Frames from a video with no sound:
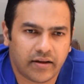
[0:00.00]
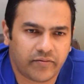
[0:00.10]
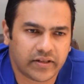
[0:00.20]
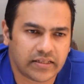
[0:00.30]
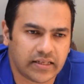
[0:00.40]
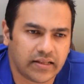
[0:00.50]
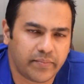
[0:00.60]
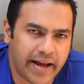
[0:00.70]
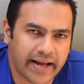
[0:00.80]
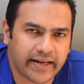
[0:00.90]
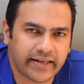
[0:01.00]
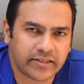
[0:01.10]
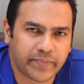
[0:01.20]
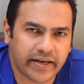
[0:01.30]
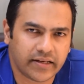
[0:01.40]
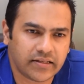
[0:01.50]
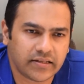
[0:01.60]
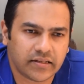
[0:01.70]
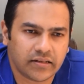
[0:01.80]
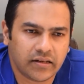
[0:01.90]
if it's in the banking space,